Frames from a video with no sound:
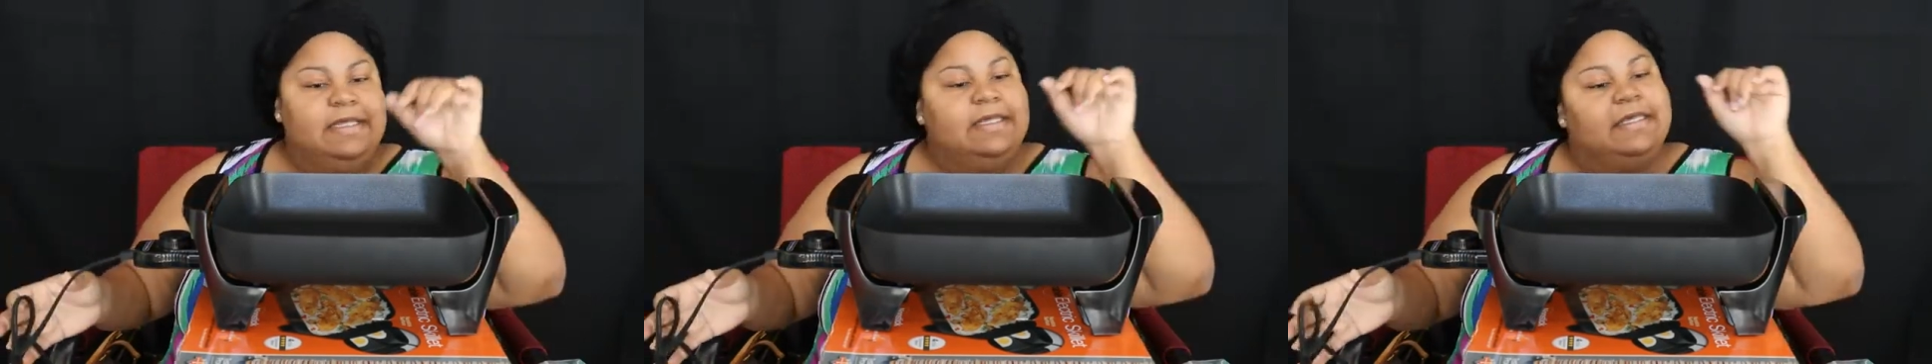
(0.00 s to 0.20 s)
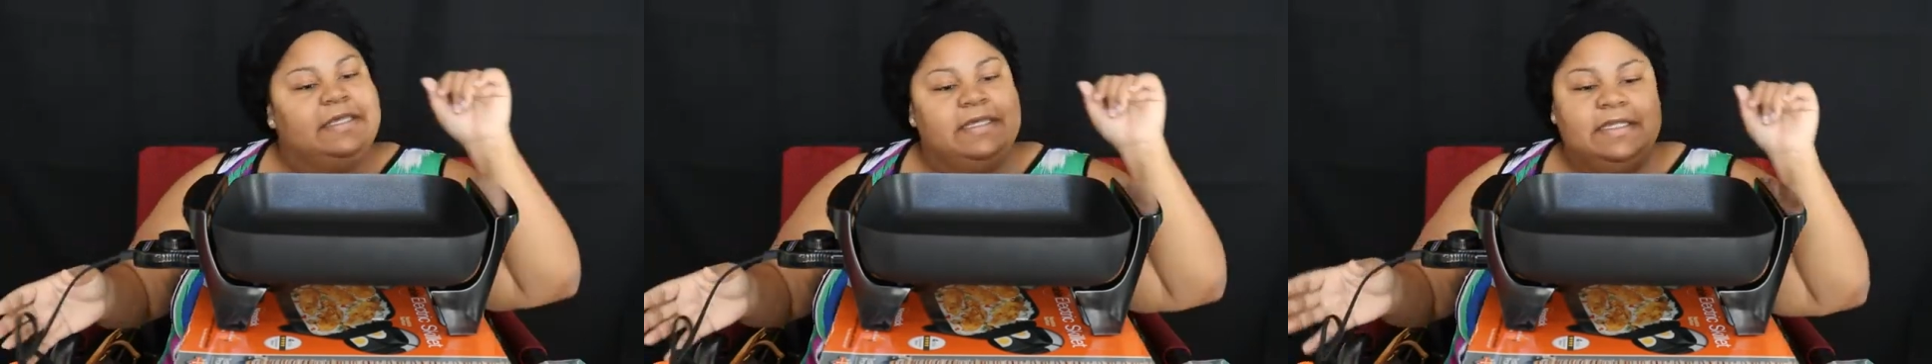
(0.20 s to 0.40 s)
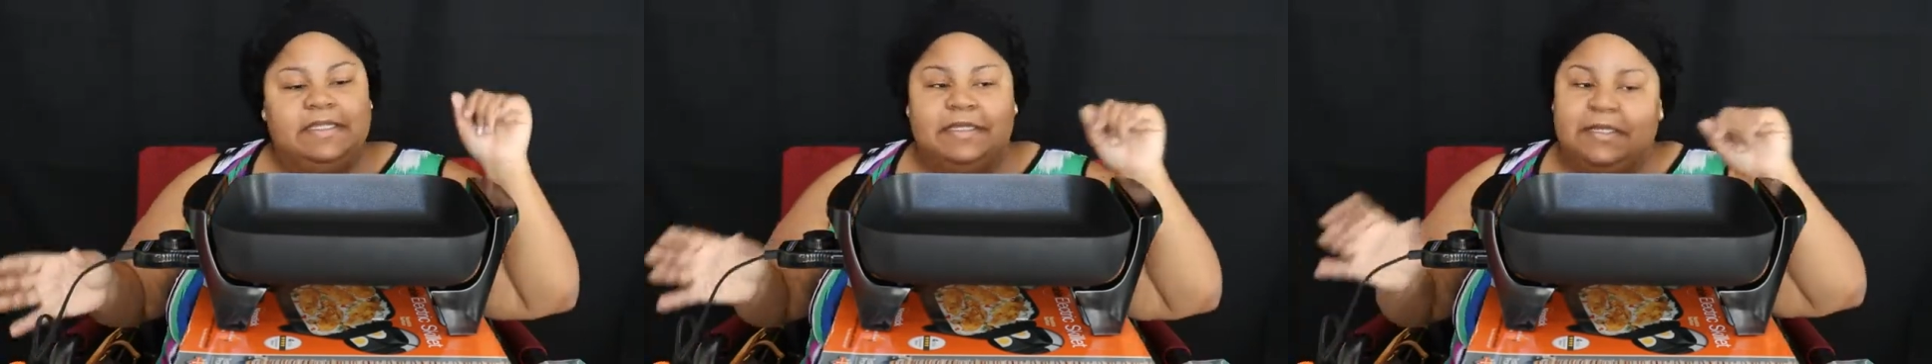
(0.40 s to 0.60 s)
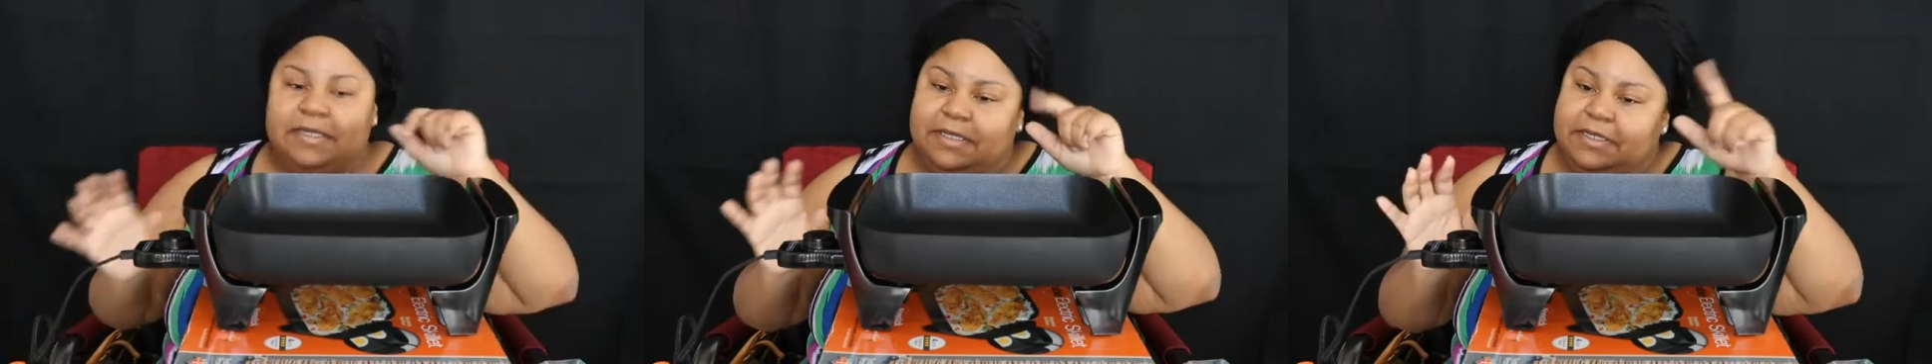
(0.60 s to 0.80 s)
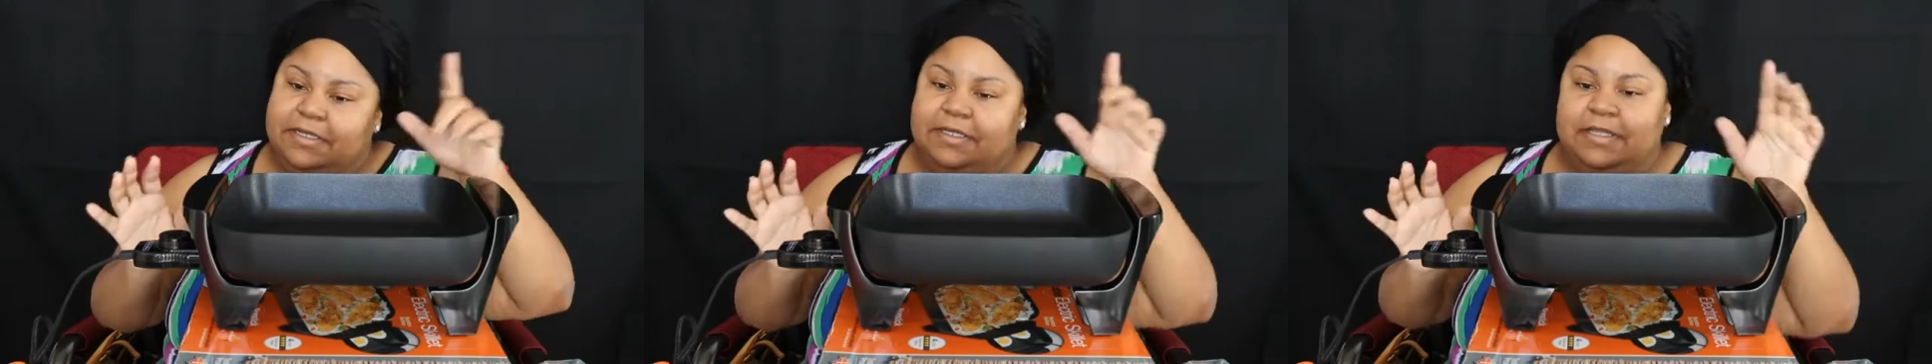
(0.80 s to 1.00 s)
and get to
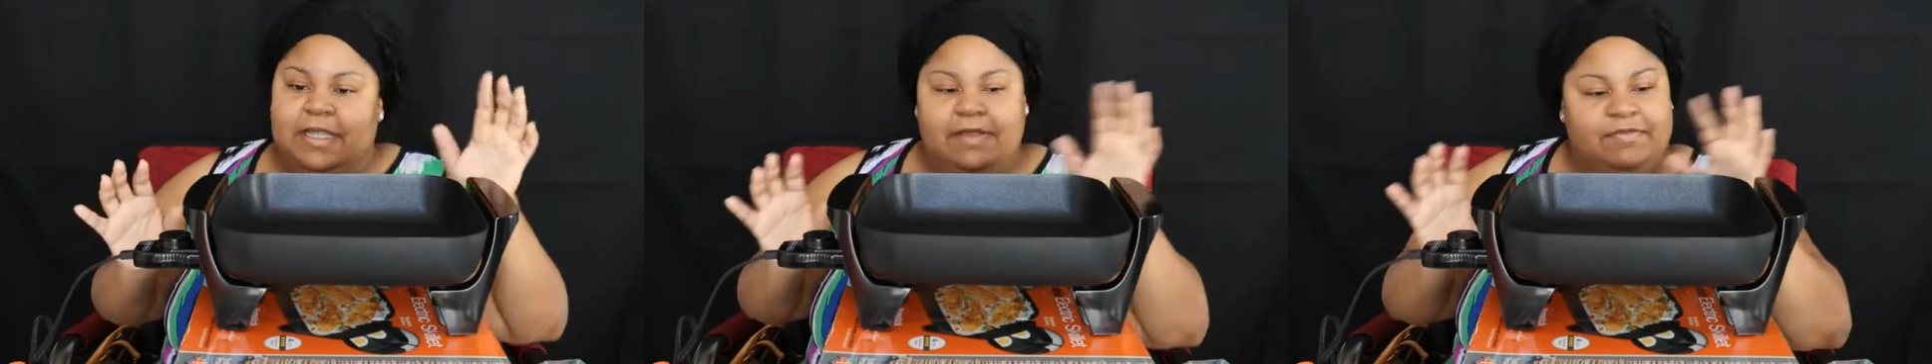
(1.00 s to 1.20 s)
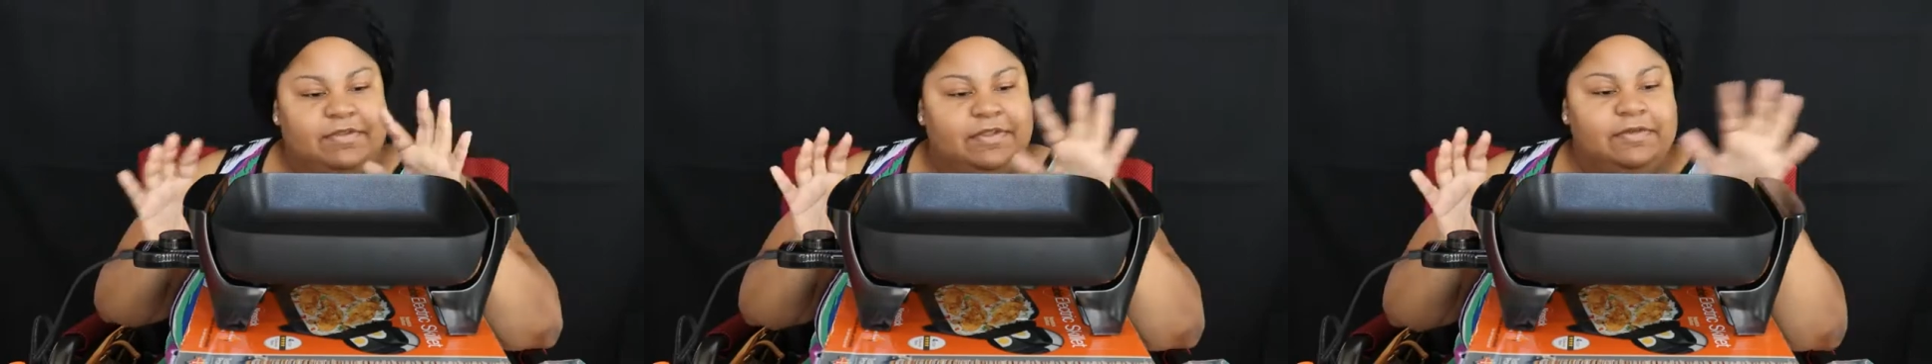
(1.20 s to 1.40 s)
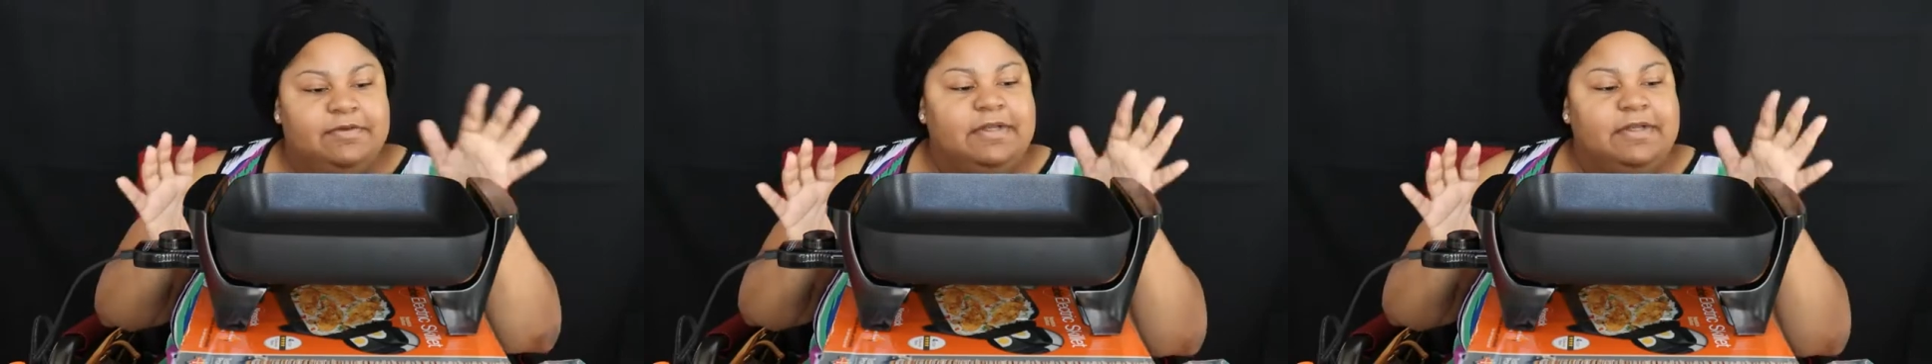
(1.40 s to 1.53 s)
cooking after you